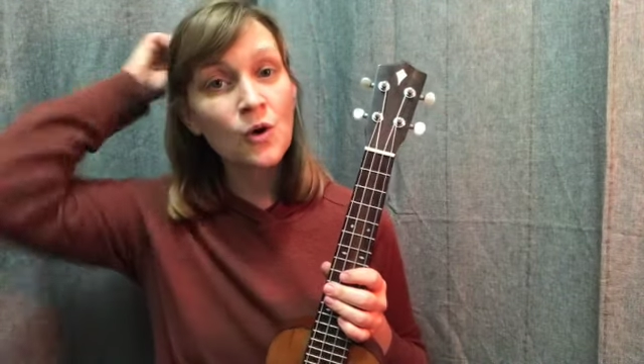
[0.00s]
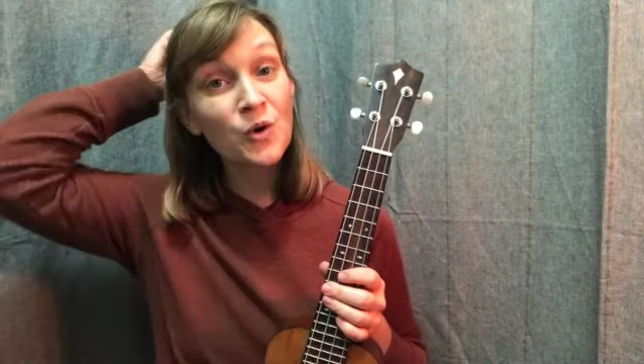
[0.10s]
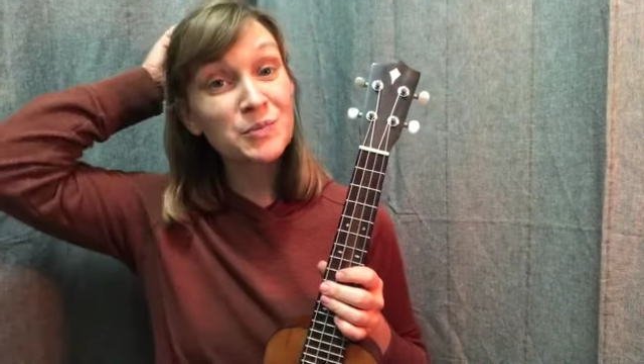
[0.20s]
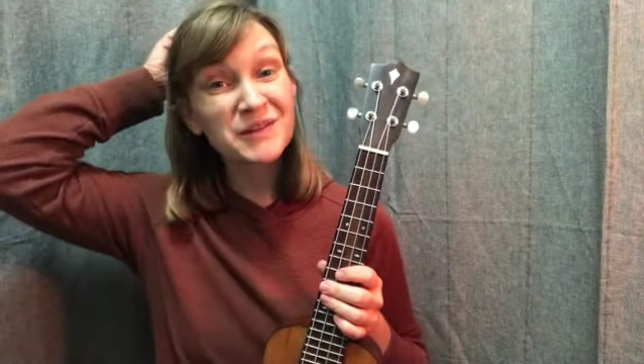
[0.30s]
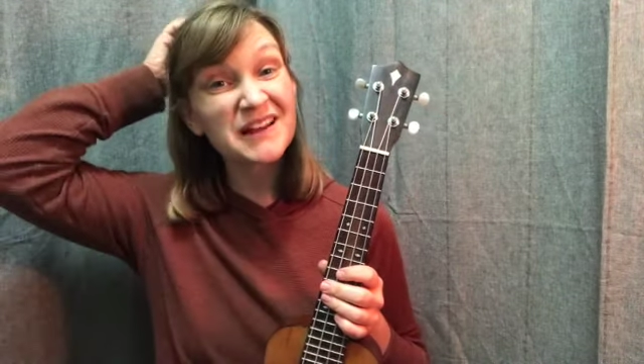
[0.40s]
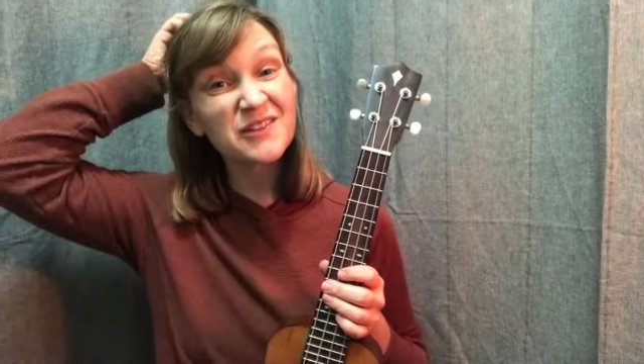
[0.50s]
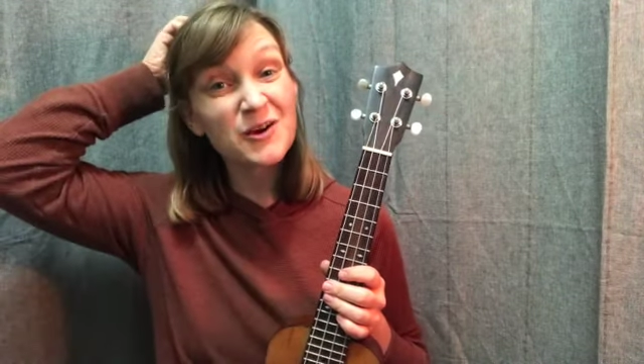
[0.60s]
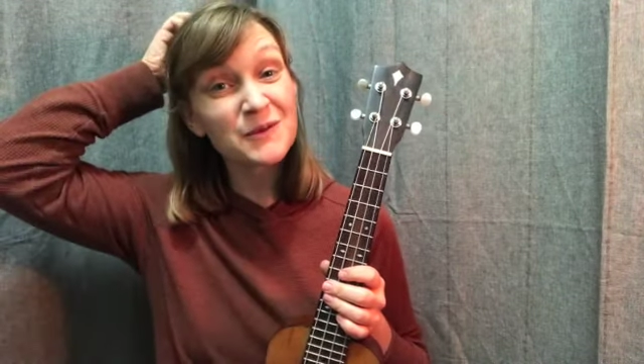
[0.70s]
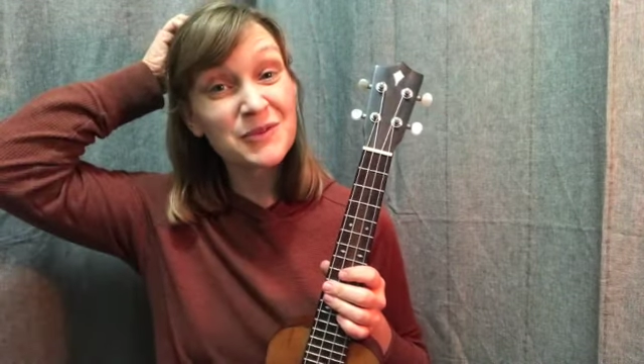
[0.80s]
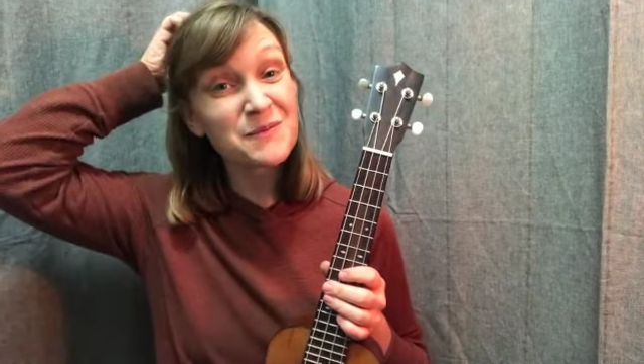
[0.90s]
or play
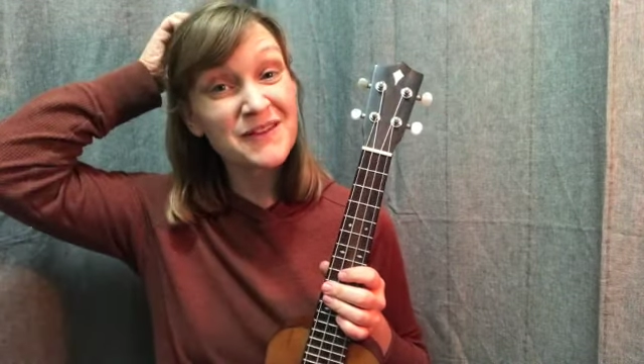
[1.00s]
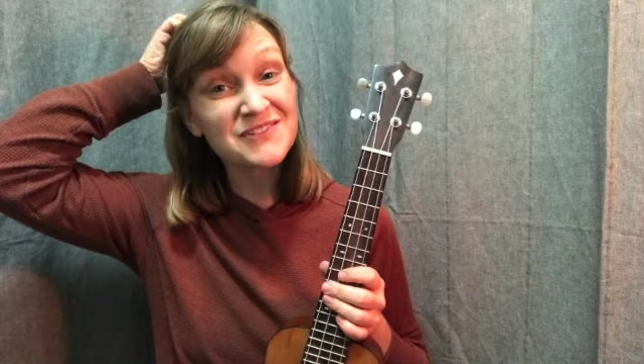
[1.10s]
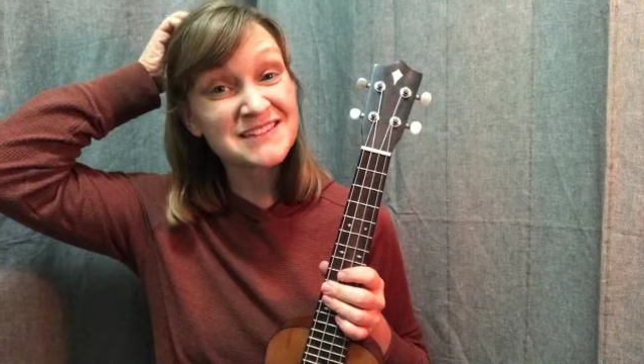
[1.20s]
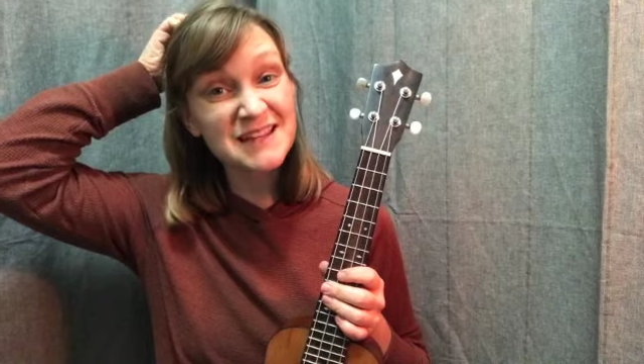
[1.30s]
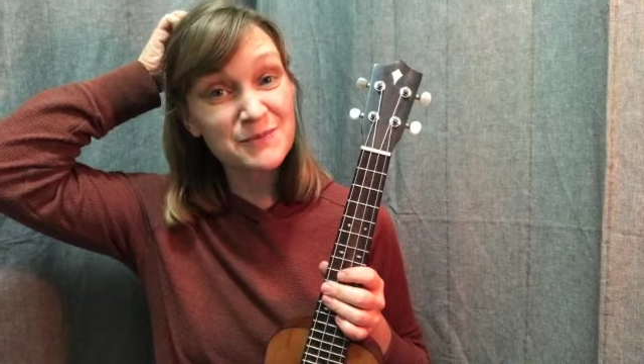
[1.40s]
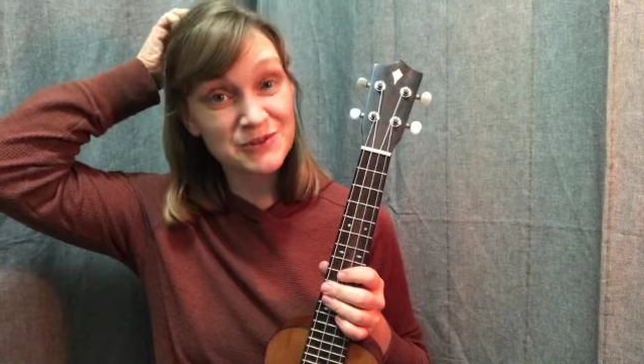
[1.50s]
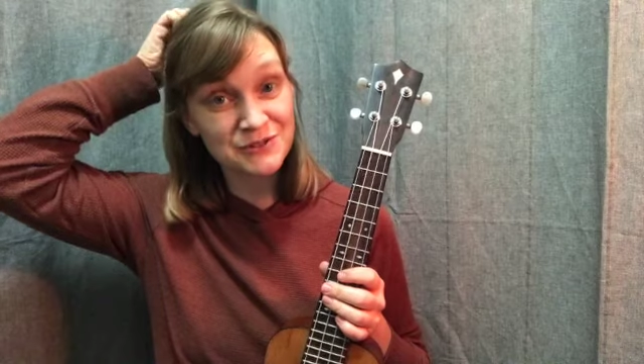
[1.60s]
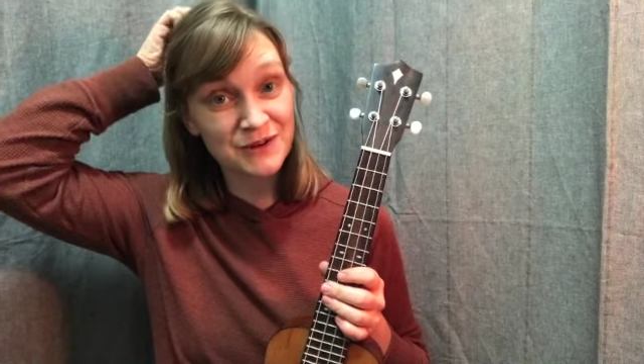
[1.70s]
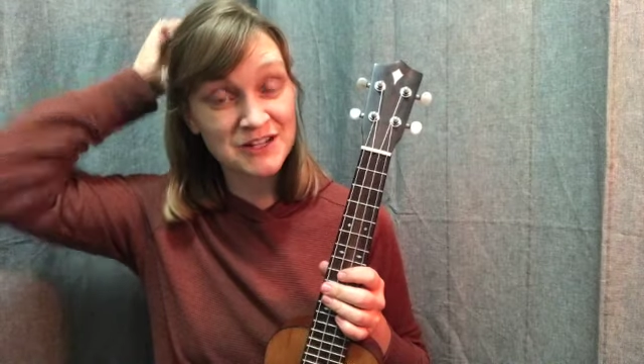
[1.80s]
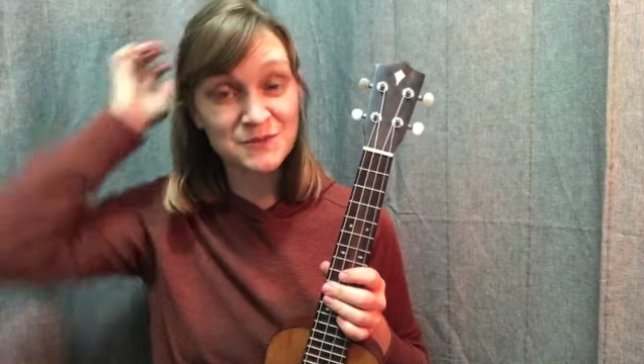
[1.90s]
along with the Mavis Staples
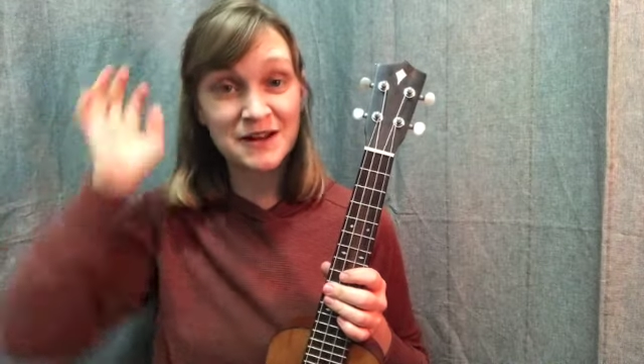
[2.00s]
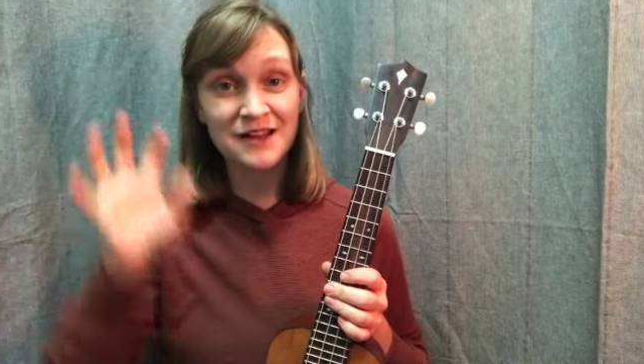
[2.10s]
arrangement.